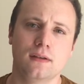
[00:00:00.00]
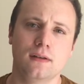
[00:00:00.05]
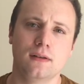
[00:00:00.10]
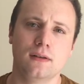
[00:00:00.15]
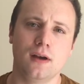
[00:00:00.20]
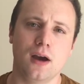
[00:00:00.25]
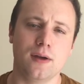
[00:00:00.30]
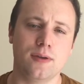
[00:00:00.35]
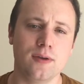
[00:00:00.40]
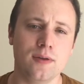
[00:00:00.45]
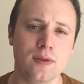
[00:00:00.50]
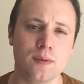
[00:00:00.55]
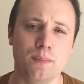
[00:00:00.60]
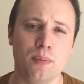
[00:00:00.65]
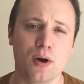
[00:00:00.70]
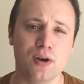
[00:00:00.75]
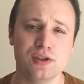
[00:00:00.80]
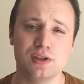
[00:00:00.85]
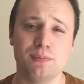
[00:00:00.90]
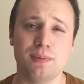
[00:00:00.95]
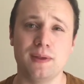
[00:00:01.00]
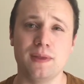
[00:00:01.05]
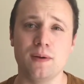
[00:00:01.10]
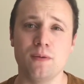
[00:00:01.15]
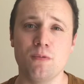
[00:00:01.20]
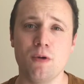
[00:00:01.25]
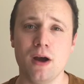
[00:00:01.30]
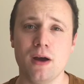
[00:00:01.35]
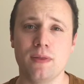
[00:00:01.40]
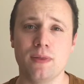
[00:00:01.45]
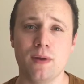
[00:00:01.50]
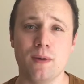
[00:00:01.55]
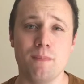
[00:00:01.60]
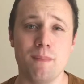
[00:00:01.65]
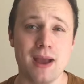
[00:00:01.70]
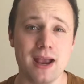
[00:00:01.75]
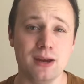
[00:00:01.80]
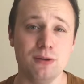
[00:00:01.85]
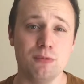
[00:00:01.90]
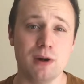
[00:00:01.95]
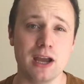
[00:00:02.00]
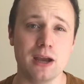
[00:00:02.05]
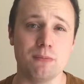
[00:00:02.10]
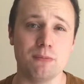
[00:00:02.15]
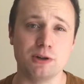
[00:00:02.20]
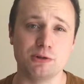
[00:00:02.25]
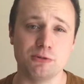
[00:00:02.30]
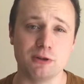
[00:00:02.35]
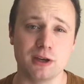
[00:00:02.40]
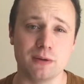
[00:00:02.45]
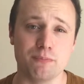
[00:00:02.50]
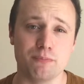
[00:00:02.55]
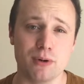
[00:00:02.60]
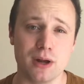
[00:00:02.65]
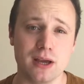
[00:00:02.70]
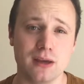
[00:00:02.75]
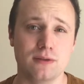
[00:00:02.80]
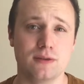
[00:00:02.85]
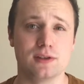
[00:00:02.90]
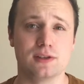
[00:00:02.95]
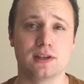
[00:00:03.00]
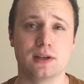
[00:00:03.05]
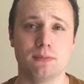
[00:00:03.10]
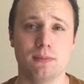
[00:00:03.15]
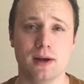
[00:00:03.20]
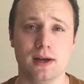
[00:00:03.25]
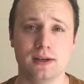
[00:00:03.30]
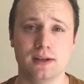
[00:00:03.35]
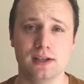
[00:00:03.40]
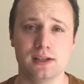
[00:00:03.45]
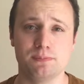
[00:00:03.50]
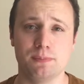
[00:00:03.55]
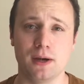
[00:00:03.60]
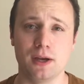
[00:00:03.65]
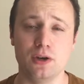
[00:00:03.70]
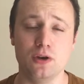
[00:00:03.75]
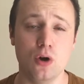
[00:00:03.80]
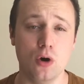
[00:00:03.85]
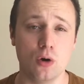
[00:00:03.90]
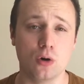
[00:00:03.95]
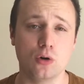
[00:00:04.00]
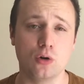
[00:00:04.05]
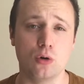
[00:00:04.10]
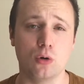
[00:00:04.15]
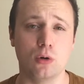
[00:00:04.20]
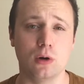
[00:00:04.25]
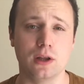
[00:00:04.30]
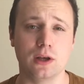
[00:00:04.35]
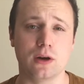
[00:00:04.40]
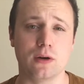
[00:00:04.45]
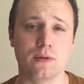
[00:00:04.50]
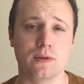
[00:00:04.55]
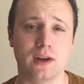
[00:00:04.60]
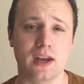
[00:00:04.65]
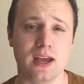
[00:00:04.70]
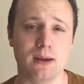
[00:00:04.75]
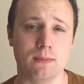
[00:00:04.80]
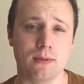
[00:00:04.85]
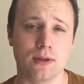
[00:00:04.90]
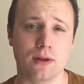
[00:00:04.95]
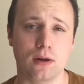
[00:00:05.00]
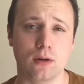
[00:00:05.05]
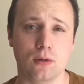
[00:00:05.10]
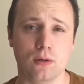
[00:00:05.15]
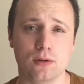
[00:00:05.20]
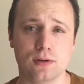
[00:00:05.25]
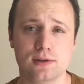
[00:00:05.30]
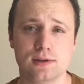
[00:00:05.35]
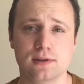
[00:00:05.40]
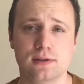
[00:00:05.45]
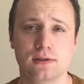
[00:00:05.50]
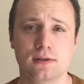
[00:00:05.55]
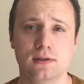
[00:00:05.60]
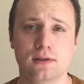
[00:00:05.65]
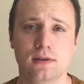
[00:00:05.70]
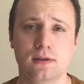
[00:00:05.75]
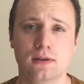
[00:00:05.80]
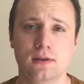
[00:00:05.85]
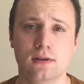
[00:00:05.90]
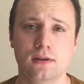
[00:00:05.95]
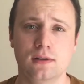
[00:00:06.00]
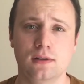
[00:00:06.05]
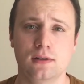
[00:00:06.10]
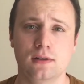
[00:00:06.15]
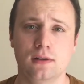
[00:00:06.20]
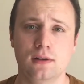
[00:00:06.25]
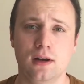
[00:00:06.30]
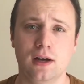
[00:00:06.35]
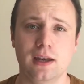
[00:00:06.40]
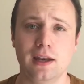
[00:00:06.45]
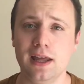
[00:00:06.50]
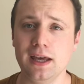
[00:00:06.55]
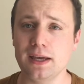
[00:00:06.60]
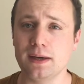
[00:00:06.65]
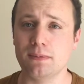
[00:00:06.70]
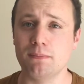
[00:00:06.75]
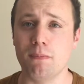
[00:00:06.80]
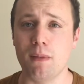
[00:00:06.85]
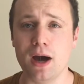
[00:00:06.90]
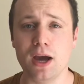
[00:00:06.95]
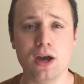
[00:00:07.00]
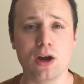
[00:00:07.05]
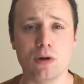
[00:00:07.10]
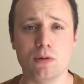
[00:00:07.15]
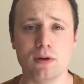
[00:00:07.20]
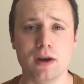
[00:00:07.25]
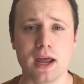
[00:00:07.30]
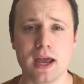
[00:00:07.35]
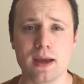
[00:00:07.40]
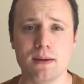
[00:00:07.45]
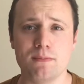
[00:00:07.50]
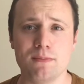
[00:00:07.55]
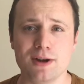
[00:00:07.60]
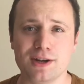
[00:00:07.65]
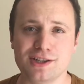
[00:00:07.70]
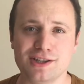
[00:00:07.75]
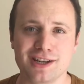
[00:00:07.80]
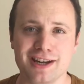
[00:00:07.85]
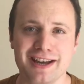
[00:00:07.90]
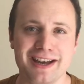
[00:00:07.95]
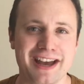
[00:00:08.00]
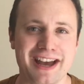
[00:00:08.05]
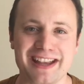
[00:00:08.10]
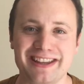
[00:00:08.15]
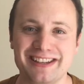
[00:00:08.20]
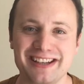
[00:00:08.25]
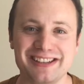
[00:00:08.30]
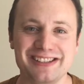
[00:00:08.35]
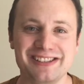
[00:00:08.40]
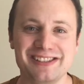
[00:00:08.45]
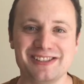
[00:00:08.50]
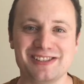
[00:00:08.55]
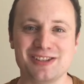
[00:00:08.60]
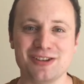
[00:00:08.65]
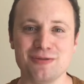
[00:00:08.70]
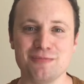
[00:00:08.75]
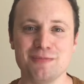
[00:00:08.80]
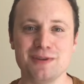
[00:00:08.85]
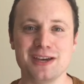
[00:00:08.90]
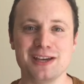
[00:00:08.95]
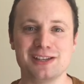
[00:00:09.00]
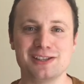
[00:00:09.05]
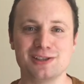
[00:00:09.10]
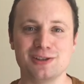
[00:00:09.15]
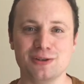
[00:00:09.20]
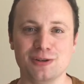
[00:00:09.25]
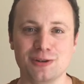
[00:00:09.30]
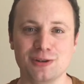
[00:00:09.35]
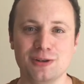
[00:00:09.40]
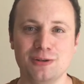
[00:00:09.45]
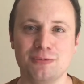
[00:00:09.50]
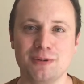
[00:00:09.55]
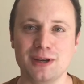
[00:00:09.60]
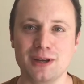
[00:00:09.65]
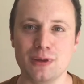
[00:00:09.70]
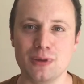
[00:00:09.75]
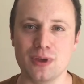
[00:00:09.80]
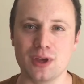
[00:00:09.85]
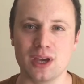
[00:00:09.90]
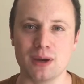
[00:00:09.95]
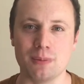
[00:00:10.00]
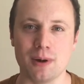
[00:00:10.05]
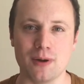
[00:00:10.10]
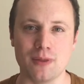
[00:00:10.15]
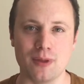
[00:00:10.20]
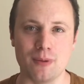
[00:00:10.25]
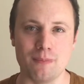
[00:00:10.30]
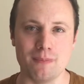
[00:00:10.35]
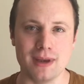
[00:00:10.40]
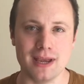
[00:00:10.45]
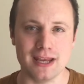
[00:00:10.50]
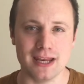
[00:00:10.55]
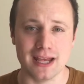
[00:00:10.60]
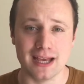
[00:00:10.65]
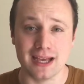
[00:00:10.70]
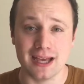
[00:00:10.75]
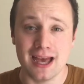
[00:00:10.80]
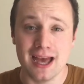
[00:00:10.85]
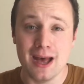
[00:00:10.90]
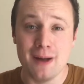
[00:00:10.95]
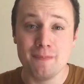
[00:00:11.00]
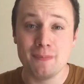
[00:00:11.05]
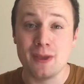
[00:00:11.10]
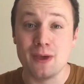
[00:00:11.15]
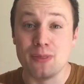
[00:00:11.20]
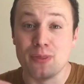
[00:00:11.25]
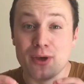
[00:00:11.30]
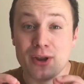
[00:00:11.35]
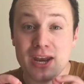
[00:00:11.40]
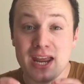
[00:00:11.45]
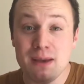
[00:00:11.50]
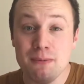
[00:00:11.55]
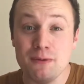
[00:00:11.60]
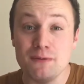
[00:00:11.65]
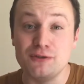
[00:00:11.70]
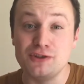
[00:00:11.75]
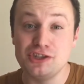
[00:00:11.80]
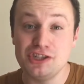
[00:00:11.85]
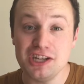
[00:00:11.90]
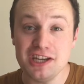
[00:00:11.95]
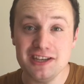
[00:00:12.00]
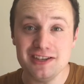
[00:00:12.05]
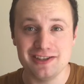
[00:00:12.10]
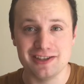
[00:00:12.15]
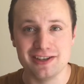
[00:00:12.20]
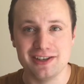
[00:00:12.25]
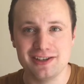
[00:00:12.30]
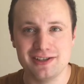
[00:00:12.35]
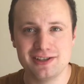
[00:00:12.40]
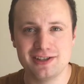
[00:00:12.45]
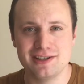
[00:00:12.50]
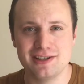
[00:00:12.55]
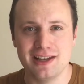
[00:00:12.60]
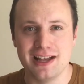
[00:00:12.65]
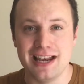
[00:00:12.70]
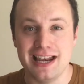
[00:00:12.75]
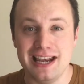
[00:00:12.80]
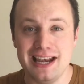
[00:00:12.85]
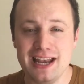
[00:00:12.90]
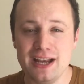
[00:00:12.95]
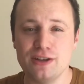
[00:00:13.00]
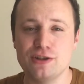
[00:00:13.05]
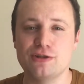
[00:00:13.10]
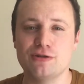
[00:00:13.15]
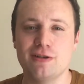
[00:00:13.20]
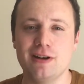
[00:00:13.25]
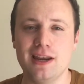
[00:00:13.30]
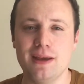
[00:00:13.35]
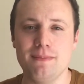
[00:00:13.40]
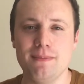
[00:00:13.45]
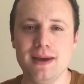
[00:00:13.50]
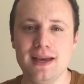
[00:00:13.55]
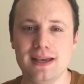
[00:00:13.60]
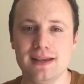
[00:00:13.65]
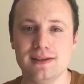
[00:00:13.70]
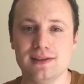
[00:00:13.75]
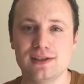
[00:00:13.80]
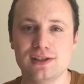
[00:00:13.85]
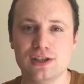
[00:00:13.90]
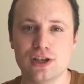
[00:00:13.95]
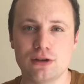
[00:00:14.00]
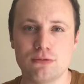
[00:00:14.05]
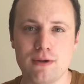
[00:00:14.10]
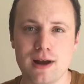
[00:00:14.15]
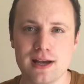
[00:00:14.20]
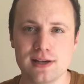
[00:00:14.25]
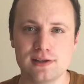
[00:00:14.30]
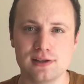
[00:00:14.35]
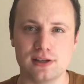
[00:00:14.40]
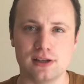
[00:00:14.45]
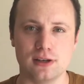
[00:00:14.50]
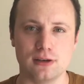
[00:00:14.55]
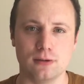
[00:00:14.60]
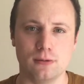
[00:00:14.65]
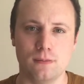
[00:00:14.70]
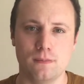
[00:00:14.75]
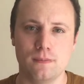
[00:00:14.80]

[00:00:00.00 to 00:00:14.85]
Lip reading: I think that possibly the main way in which we can break this command is by not calling on the name of the Lord. Unlike my own name, which it doesn't suit me at all when you think about the meaning, the name of Jesus literally means to rescue.